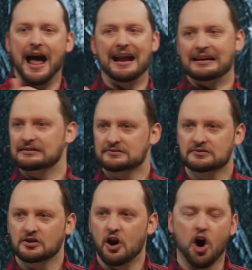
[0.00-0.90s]
at it,
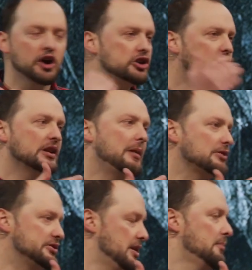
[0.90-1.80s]
arguing
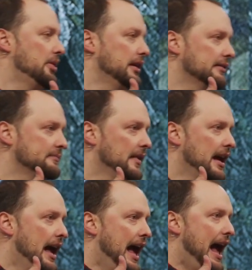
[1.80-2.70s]
about something,
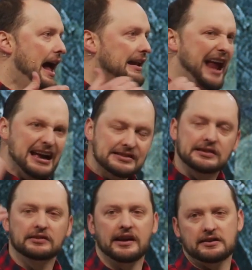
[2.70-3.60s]
and it
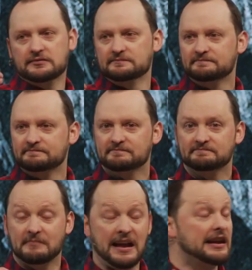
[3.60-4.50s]
escalated,
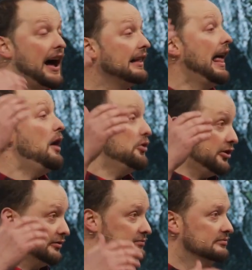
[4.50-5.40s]
and it got louder,